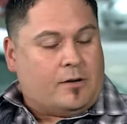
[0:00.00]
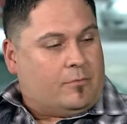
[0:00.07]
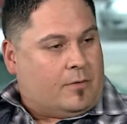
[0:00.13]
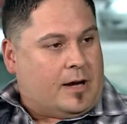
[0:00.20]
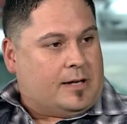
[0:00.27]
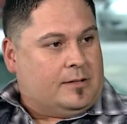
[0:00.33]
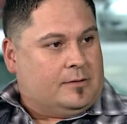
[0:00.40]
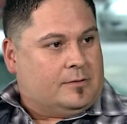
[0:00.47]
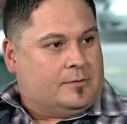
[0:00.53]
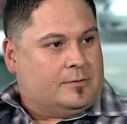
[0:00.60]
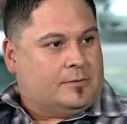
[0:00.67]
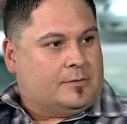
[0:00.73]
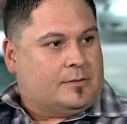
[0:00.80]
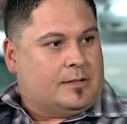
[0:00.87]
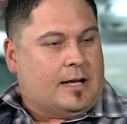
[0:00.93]
it right.
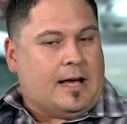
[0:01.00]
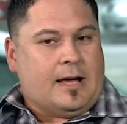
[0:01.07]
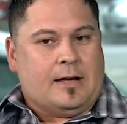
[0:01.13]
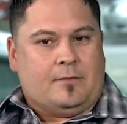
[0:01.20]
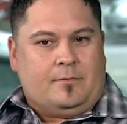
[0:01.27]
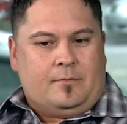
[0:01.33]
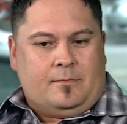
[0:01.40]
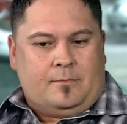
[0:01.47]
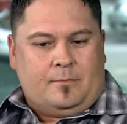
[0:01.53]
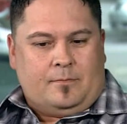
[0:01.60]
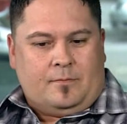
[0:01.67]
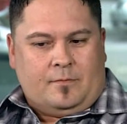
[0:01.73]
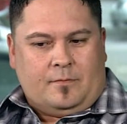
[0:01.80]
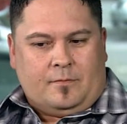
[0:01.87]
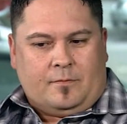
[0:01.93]
And
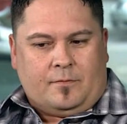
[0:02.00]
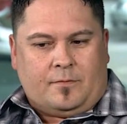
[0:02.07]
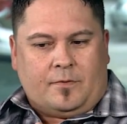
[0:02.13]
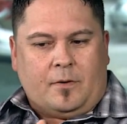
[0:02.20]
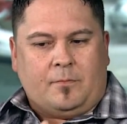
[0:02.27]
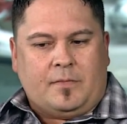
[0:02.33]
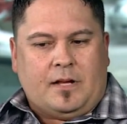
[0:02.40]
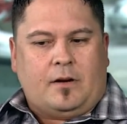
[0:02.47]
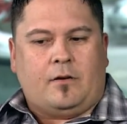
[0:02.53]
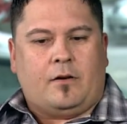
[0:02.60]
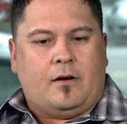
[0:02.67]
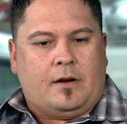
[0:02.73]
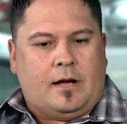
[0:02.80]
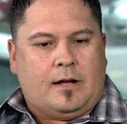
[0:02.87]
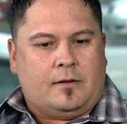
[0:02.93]
from there
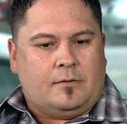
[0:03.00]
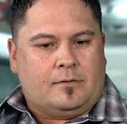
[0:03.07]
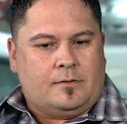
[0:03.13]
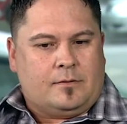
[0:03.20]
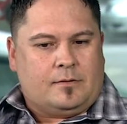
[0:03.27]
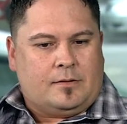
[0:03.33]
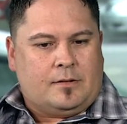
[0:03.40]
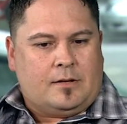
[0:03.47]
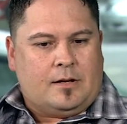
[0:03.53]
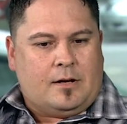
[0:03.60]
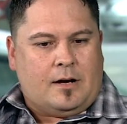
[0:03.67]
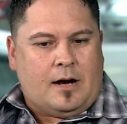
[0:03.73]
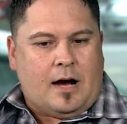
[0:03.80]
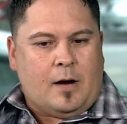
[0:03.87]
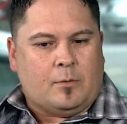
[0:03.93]
on end,
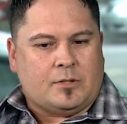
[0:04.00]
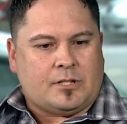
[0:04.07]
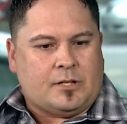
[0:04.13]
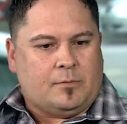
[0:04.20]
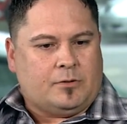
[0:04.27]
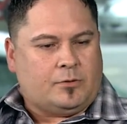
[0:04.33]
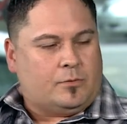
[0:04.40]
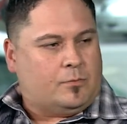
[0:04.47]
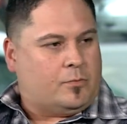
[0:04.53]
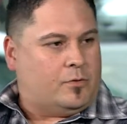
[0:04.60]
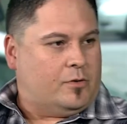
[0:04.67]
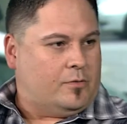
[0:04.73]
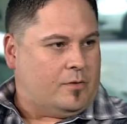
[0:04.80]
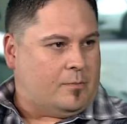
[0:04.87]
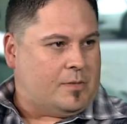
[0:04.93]
I was able to
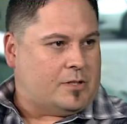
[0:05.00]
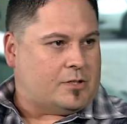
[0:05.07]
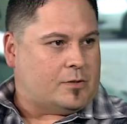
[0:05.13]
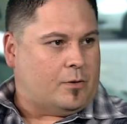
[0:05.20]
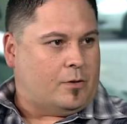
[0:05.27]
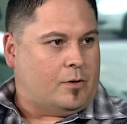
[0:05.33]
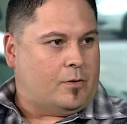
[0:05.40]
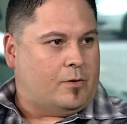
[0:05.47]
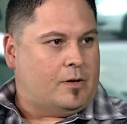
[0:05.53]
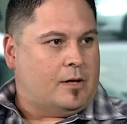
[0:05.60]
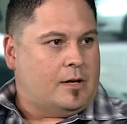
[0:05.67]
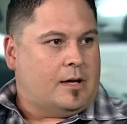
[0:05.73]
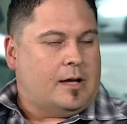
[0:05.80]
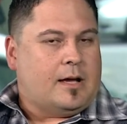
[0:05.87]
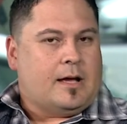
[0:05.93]
improve on my solo.
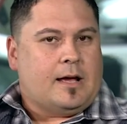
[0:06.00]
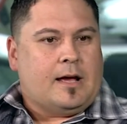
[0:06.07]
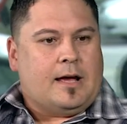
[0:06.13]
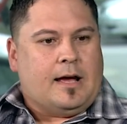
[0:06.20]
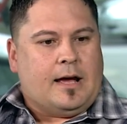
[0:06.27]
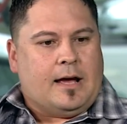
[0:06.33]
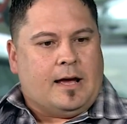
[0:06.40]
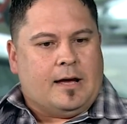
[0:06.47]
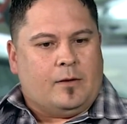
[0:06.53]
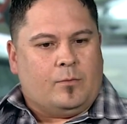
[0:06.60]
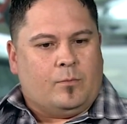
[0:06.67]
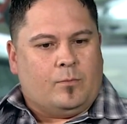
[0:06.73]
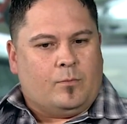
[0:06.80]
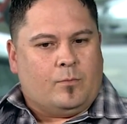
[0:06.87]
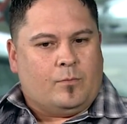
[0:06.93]

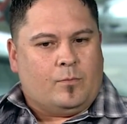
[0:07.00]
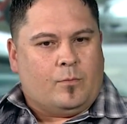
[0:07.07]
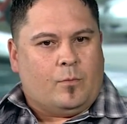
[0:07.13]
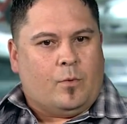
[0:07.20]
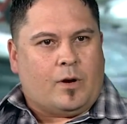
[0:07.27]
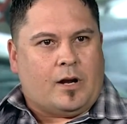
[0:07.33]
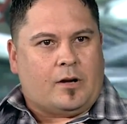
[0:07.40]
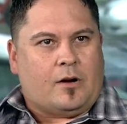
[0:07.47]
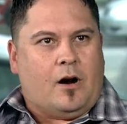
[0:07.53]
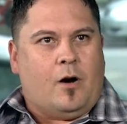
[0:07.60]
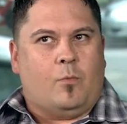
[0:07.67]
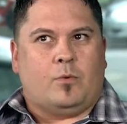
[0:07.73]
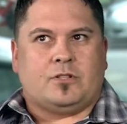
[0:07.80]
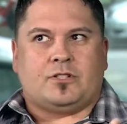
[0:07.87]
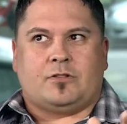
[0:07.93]
And what I
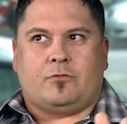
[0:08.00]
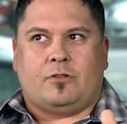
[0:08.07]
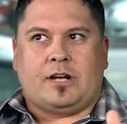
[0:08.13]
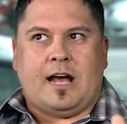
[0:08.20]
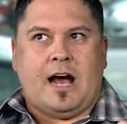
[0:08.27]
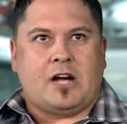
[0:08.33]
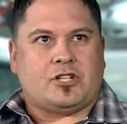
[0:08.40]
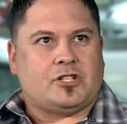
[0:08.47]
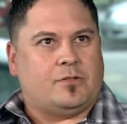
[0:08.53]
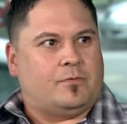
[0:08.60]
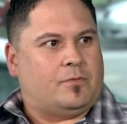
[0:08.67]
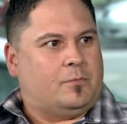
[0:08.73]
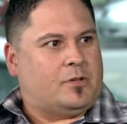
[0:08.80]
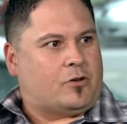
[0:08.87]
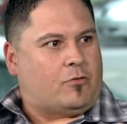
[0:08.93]
got was the reaction
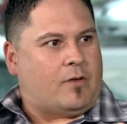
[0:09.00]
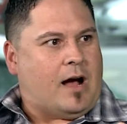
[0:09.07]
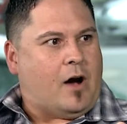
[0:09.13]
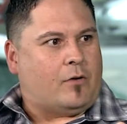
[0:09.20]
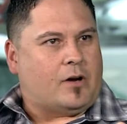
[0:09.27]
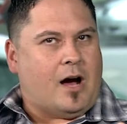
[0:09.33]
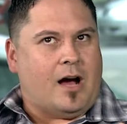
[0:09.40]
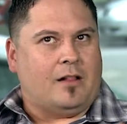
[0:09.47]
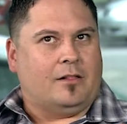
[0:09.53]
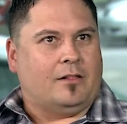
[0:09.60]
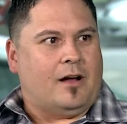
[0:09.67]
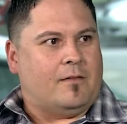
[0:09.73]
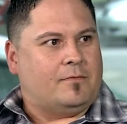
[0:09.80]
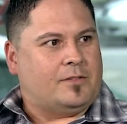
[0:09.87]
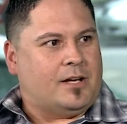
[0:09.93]
from the crowd. I
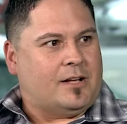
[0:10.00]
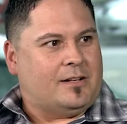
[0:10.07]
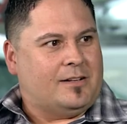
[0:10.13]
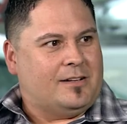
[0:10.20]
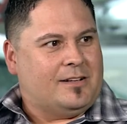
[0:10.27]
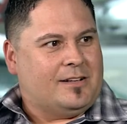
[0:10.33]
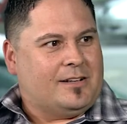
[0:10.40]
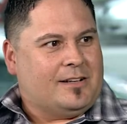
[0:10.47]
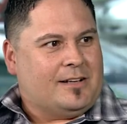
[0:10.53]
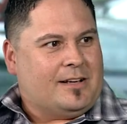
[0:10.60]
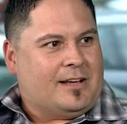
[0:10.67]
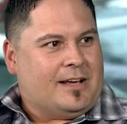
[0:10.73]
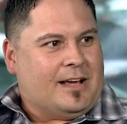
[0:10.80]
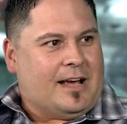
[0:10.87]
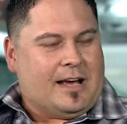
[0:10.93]
loved it.
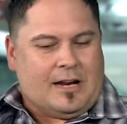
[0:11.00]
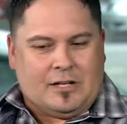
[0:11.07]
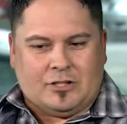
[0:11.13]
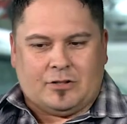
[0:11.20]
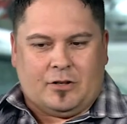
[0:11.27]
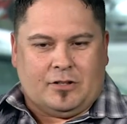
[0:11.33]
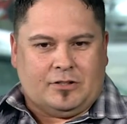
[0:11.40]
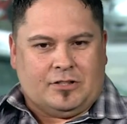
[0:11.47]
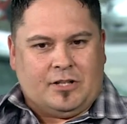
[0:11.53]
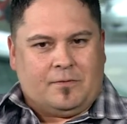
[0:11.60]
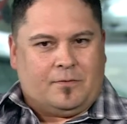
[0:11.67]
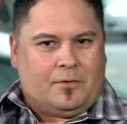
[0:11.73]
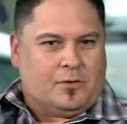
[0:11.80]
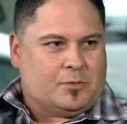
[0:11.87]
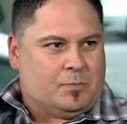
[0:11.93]
Mm-hmm. And I started to take
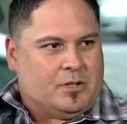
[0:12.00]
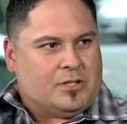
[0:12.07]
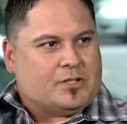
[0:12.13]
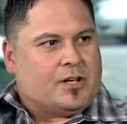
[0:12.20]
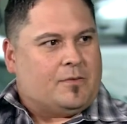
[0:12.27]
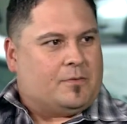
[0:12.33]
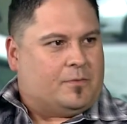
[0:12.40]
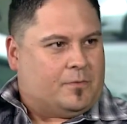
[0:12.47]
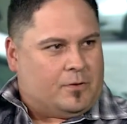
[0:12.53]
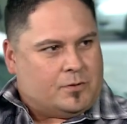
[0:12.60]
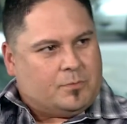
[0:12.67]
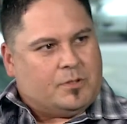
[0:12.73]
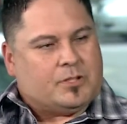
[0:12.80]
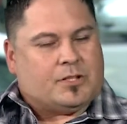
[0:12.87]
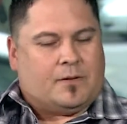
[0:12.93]
first place after
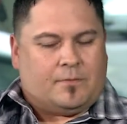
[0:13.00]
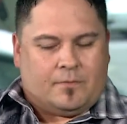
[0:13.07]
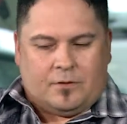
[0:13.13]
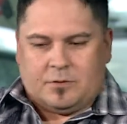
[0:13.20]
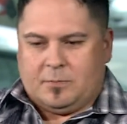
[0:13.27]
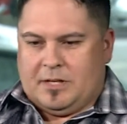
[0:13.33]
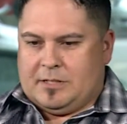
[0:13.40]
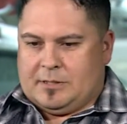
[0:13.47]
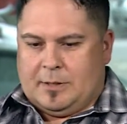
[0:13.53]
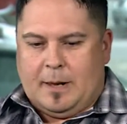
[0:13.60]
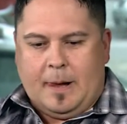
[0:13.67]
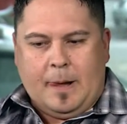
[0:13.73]
first place after first place.